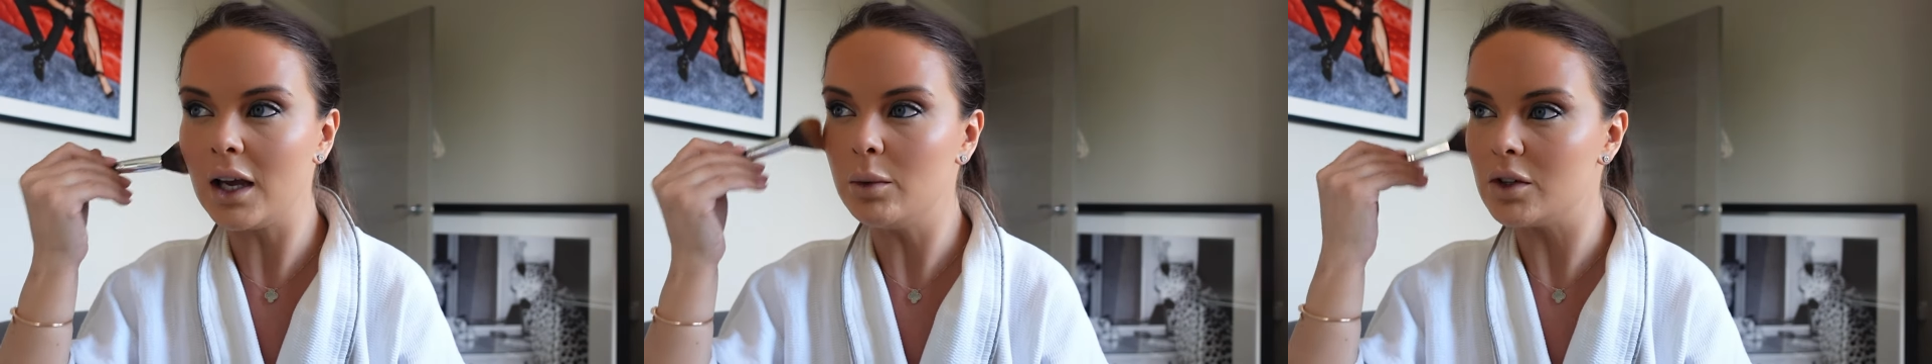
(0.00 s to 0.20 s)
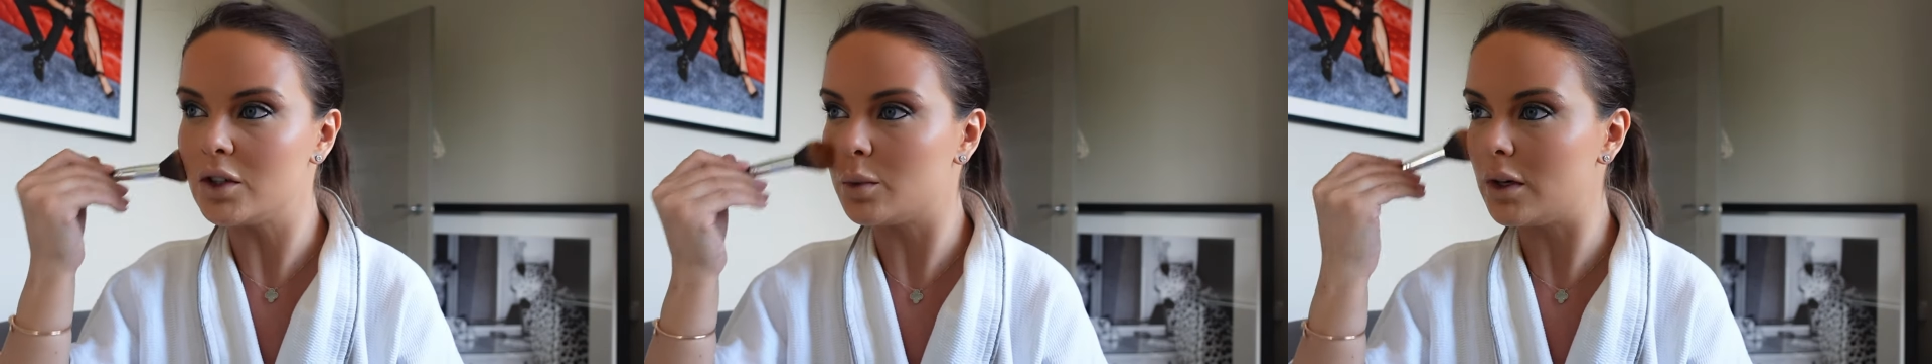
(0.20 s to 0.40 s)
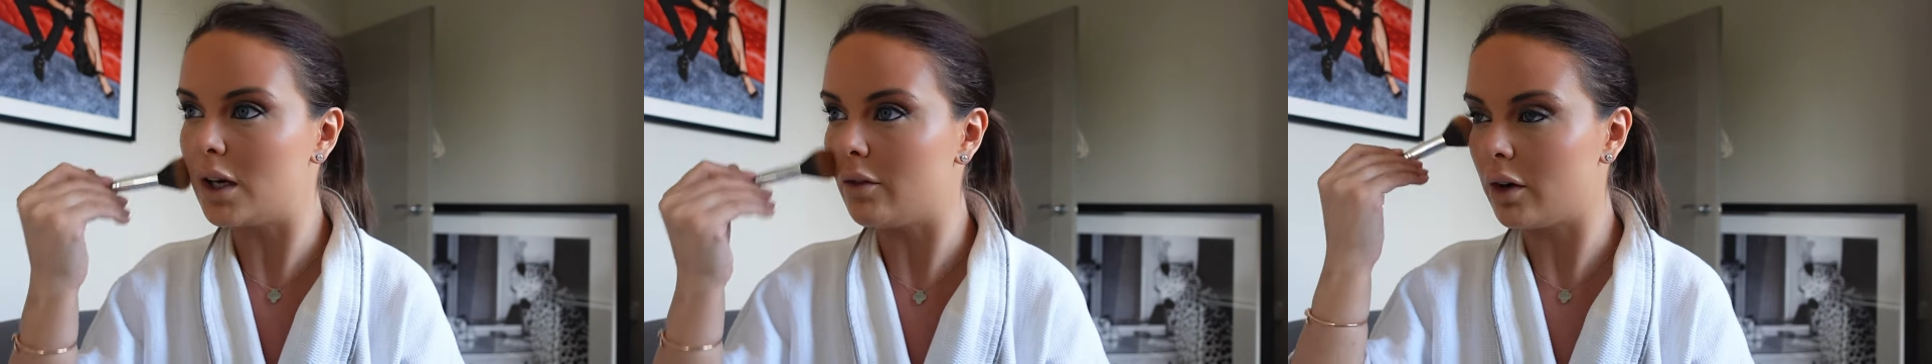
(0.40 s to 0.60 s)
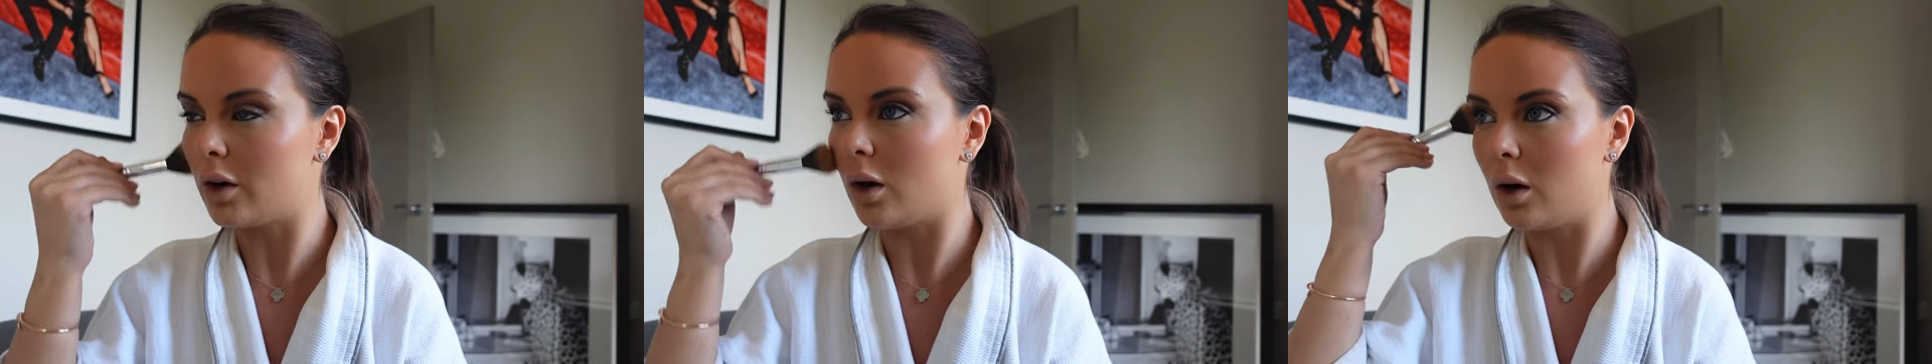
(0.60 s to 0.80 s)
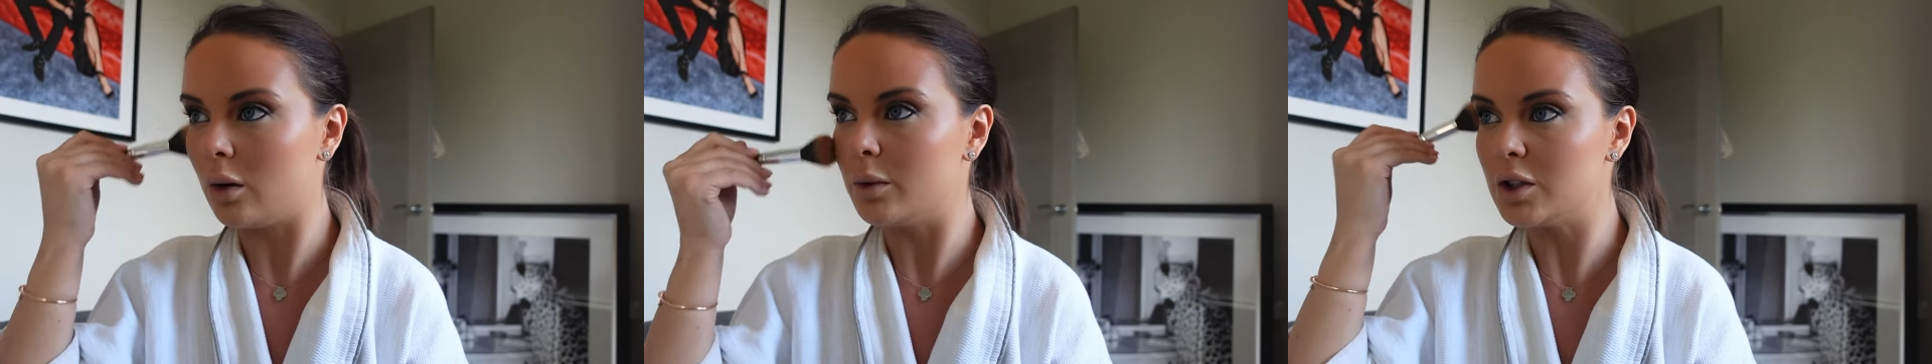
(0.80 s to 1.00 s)
which we never
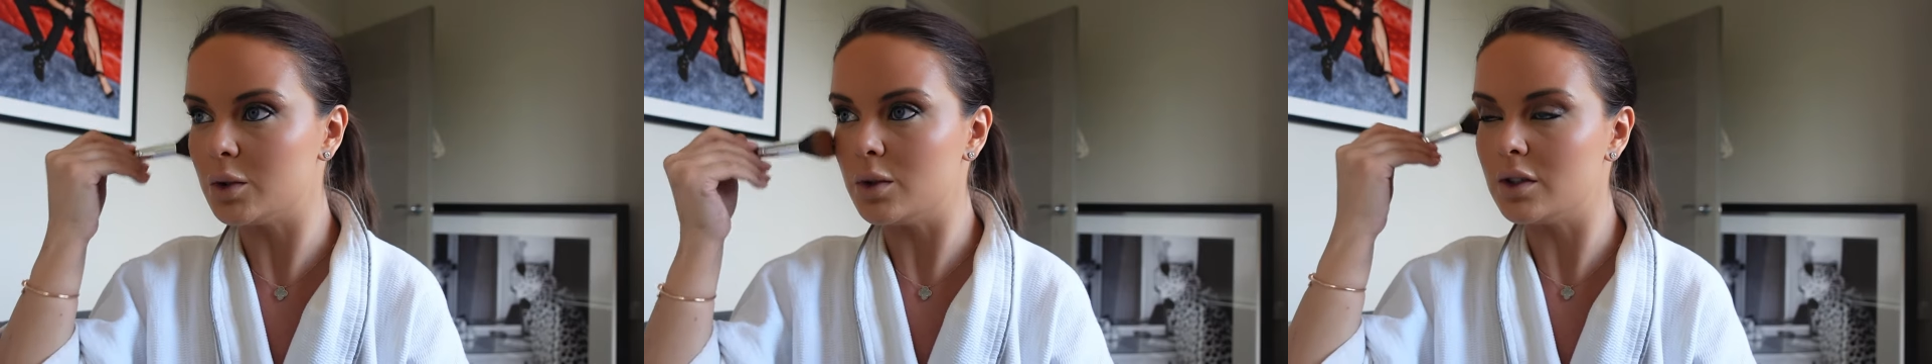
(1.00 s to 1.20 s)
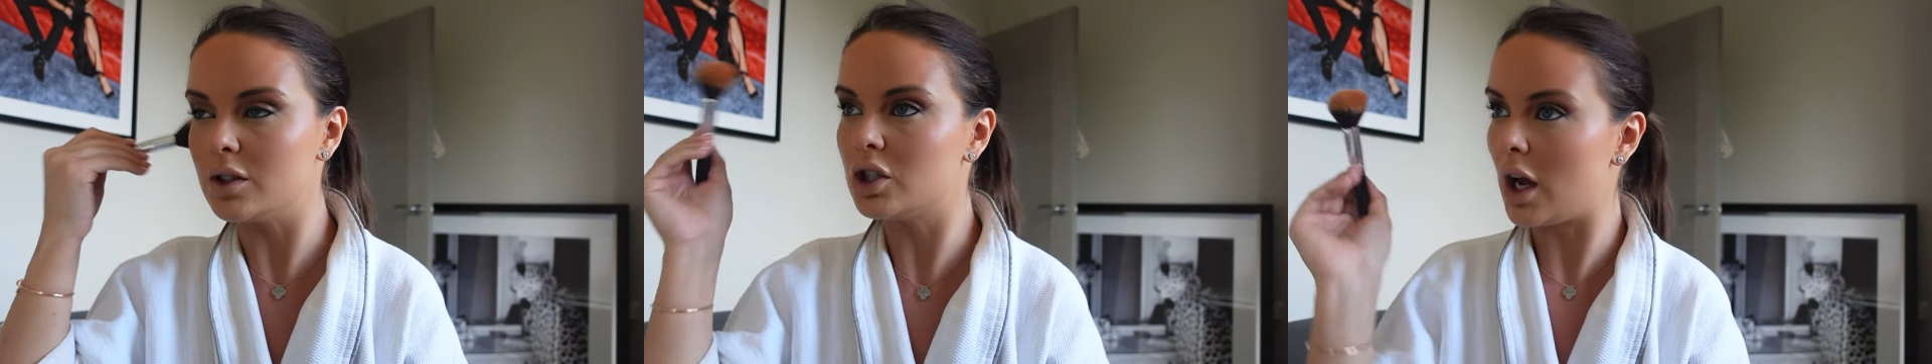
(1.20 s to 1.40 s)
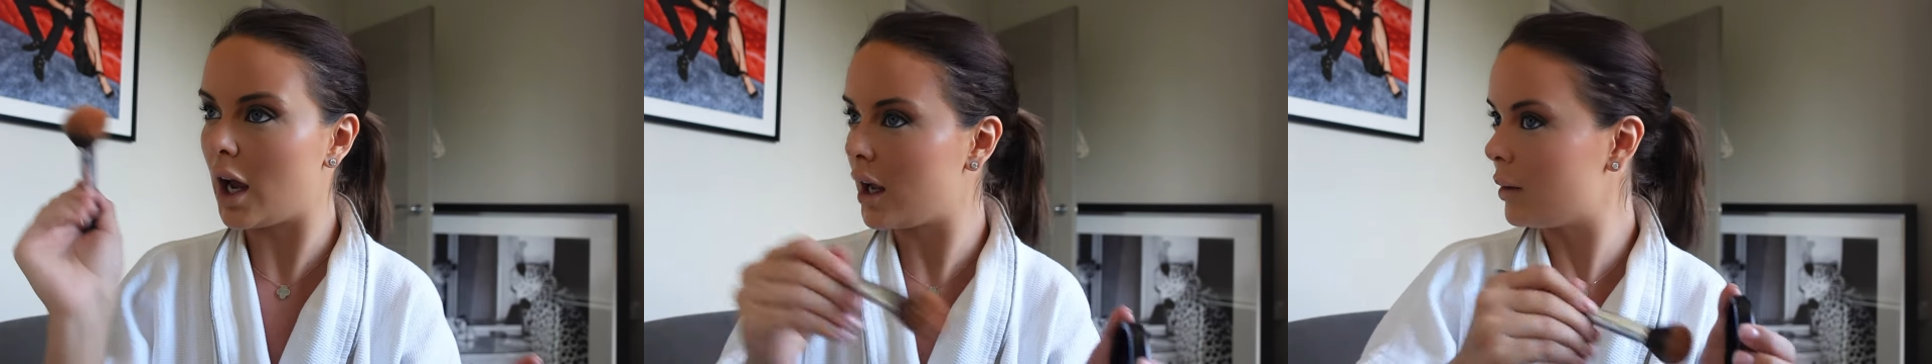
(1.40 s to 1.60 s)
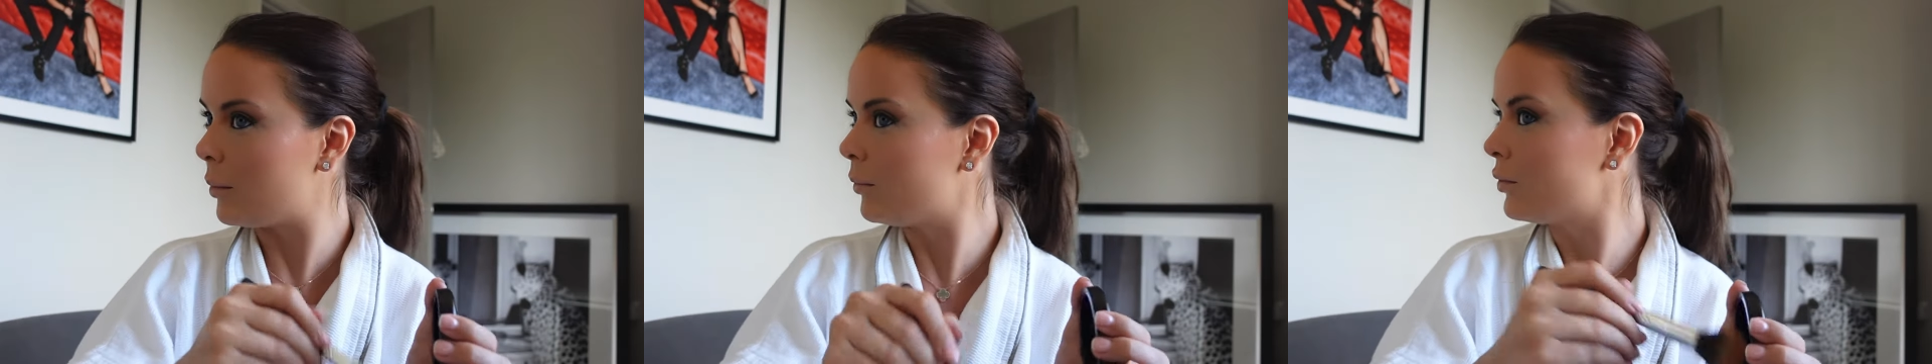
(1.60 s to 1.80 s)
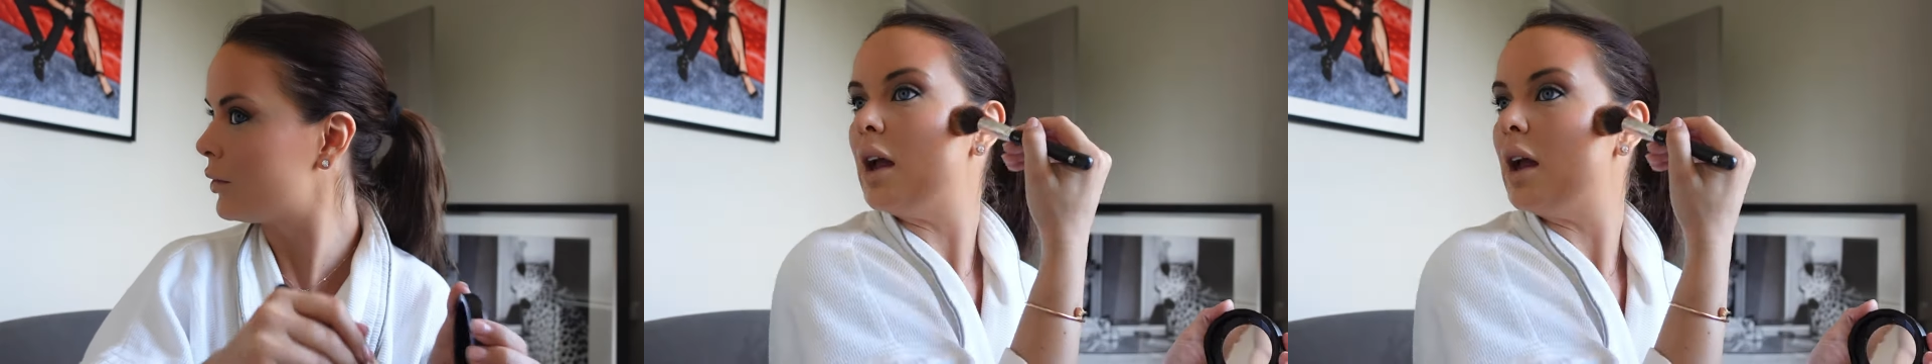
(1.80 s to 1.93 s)
got, which was a shame.